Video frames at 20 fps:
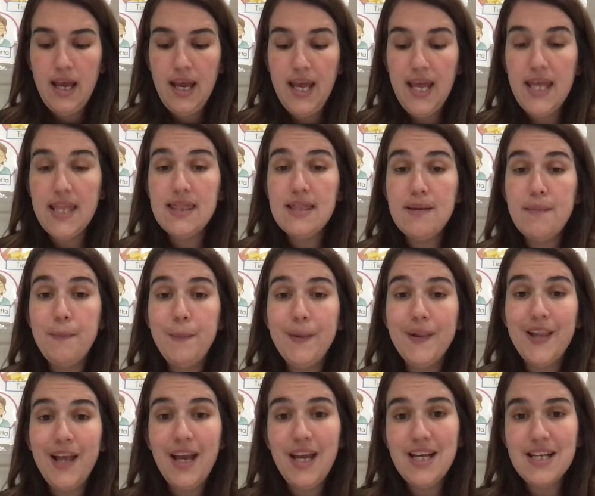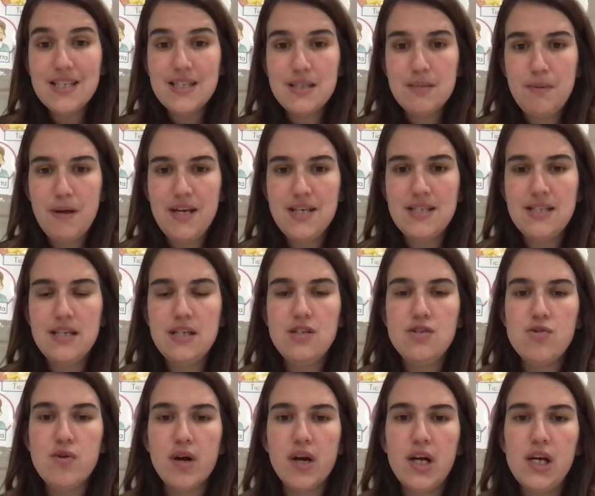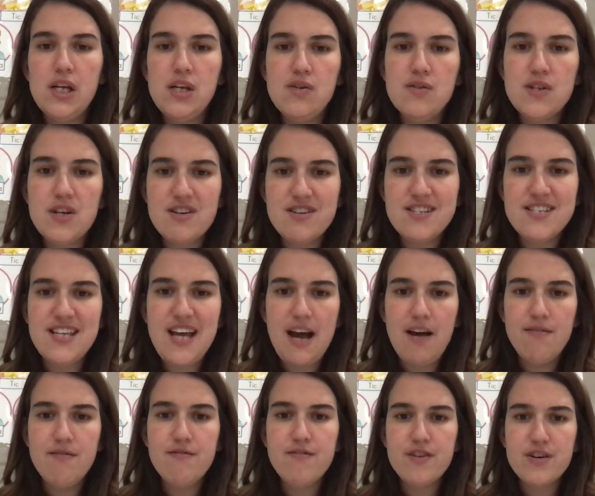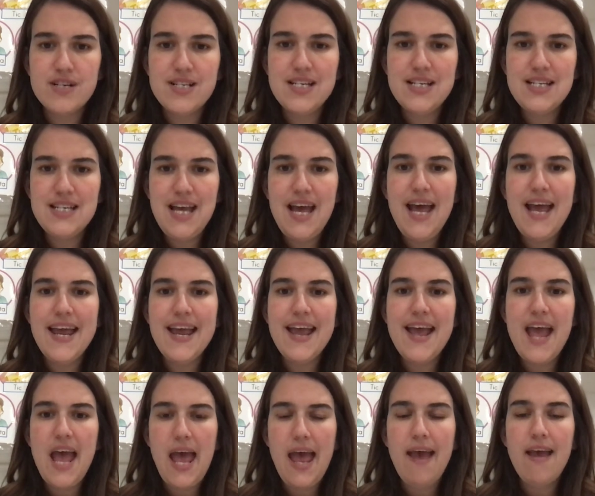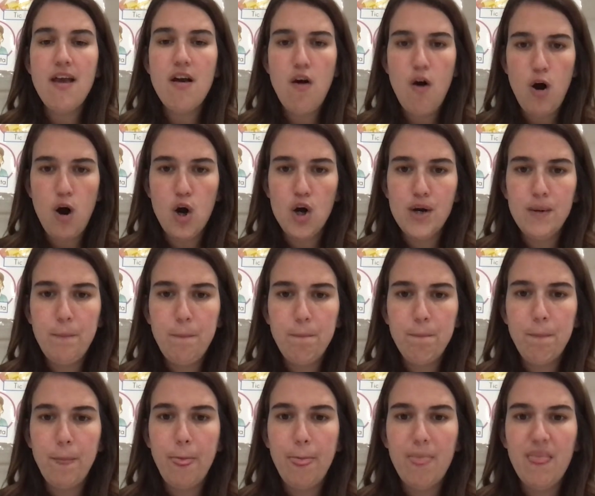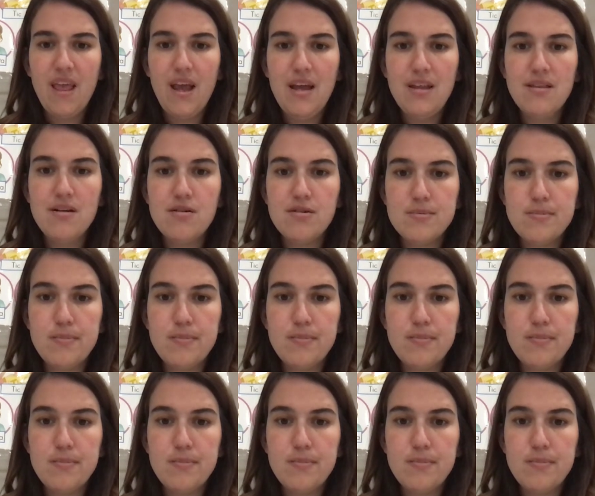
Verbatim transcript: In the blank spaces, you are going to use our sound for today, AR. In those